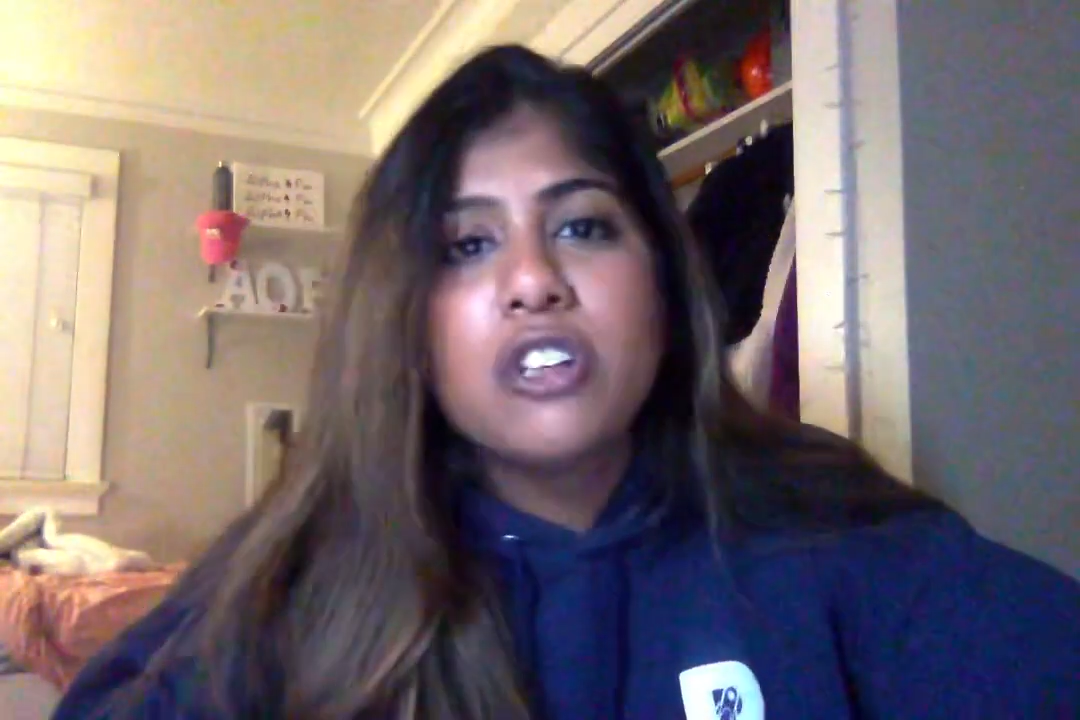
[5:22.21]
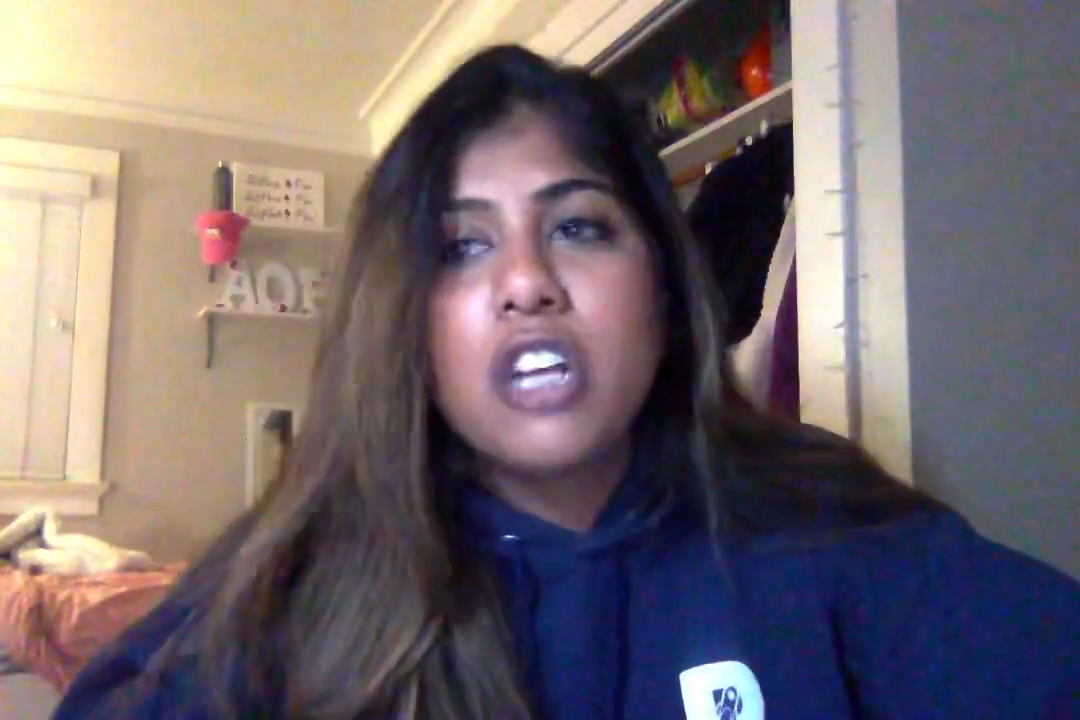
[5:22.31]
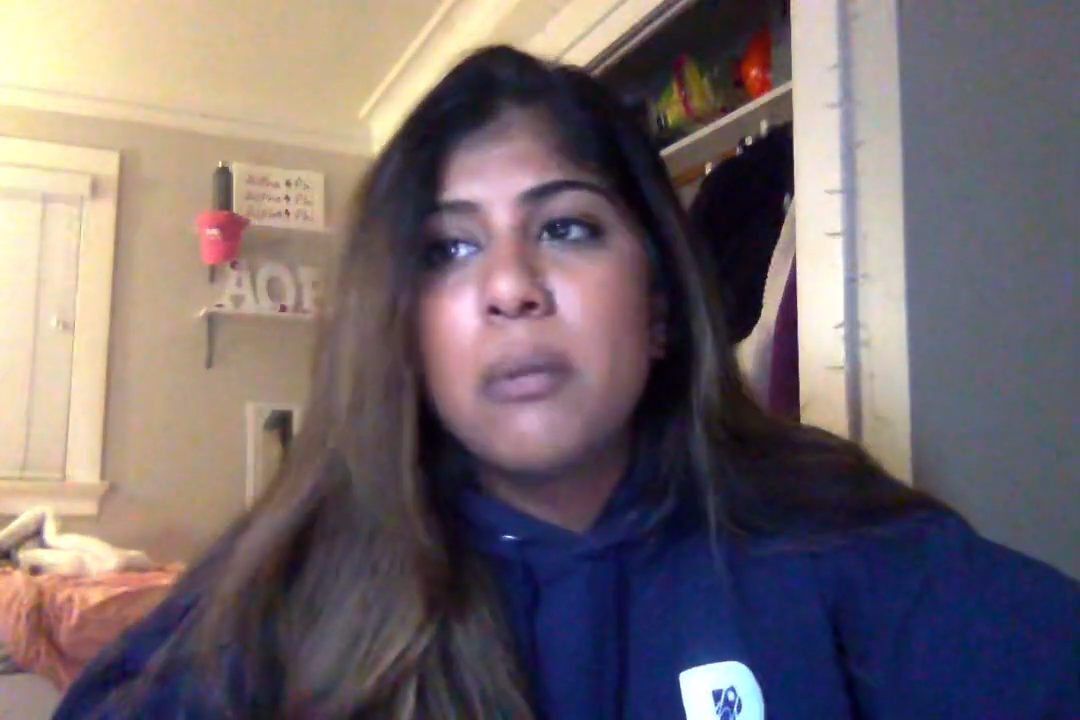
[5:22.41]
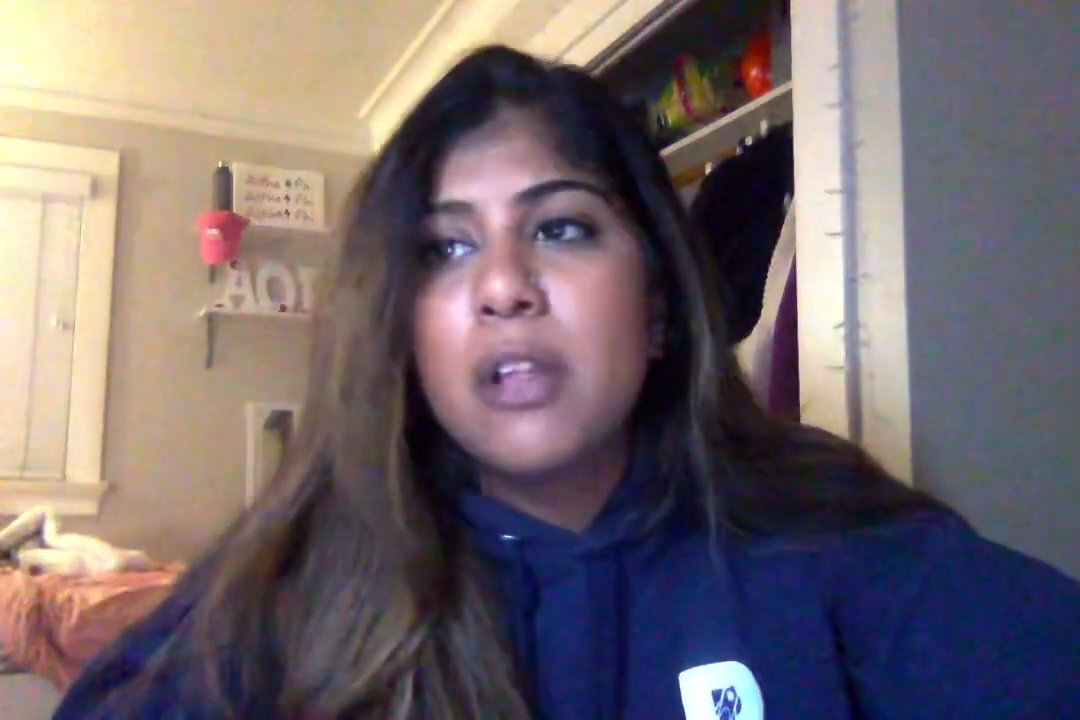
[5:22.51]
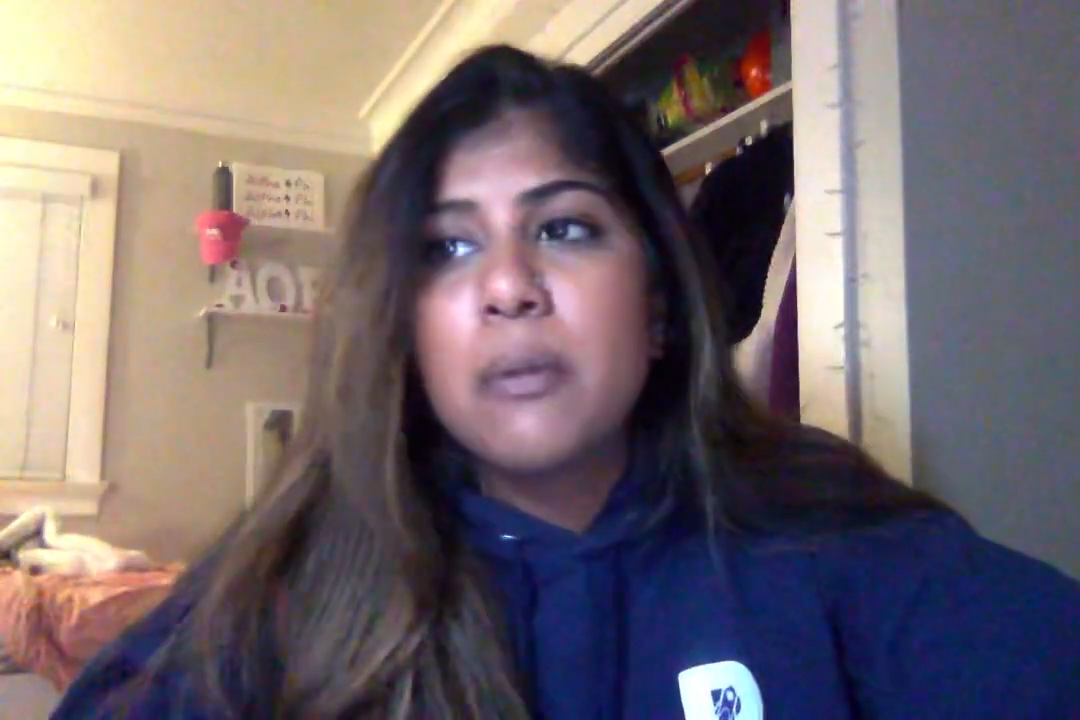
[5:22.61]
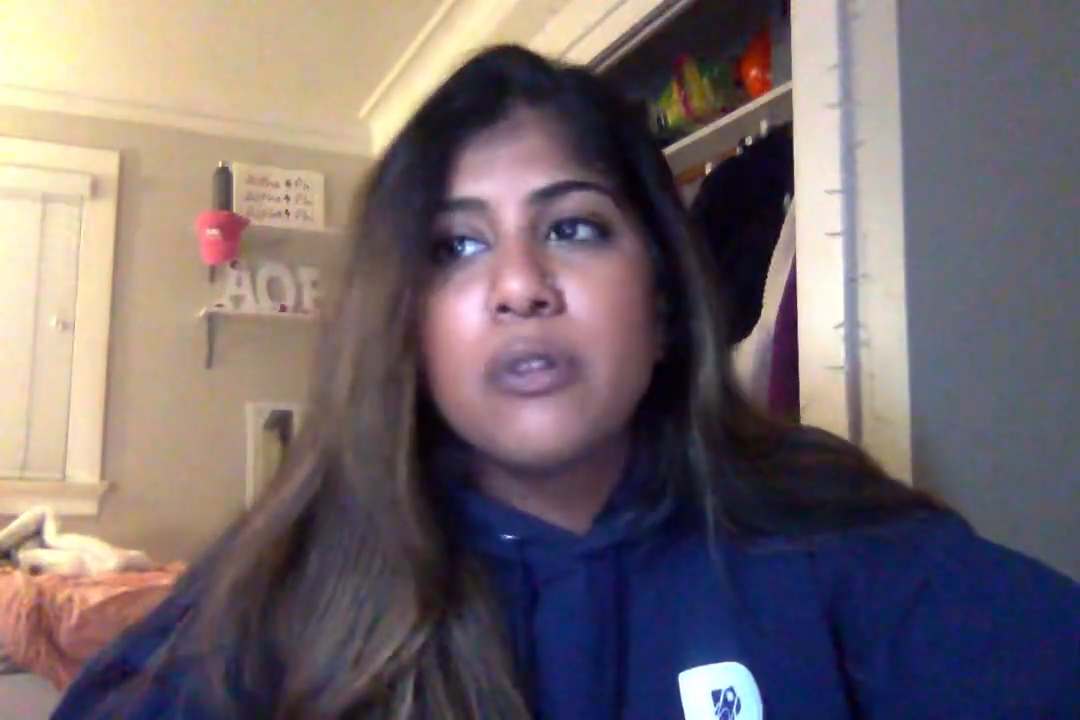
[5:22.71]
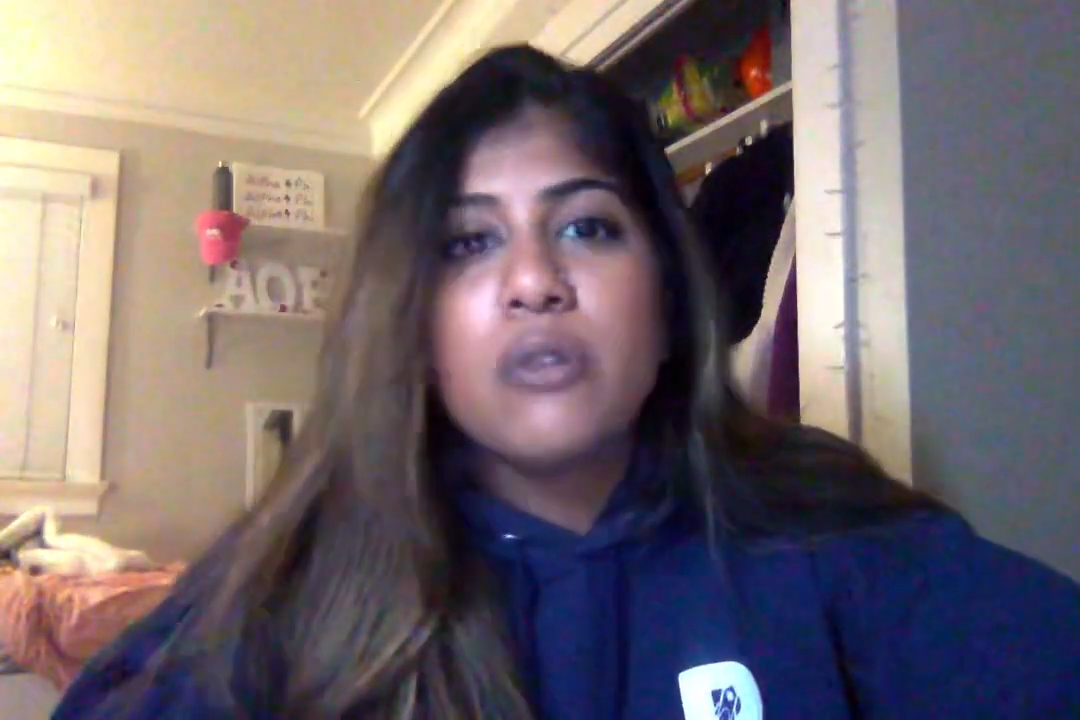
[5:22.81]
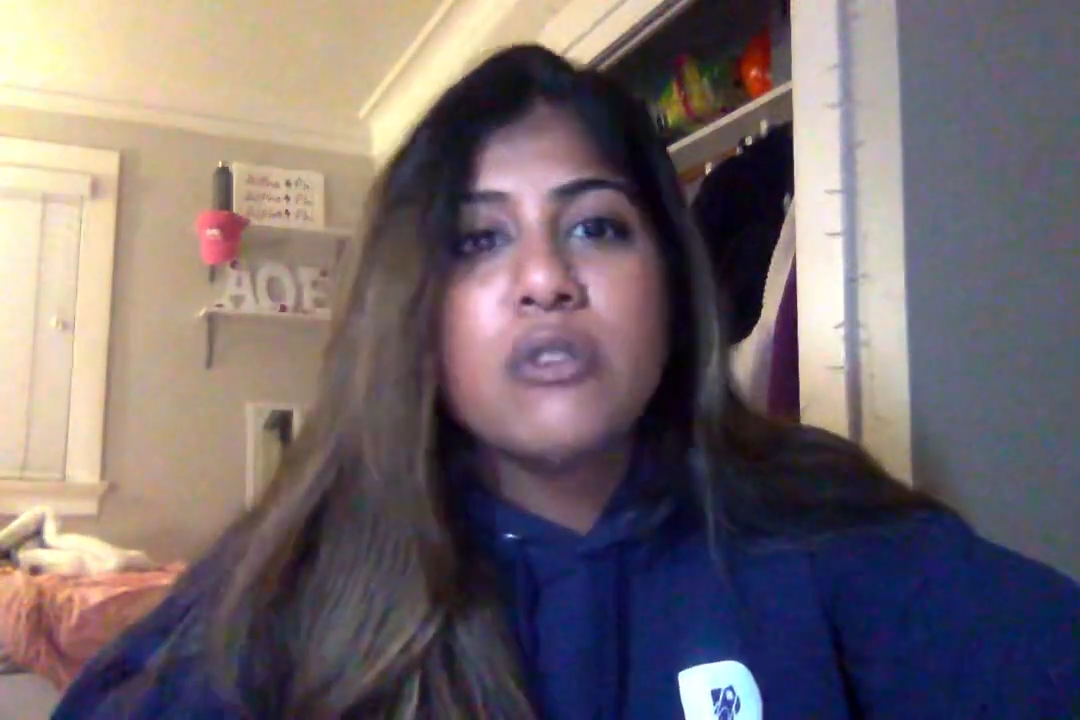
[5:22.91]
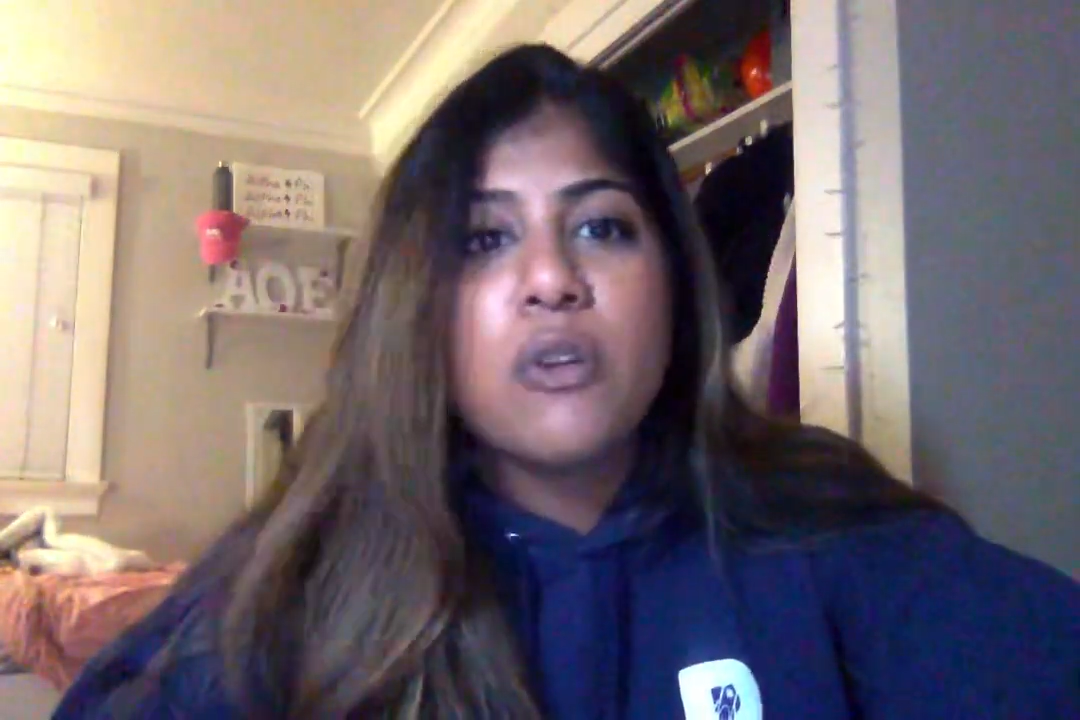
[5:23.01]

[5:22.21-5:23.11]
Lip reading: couple episodes,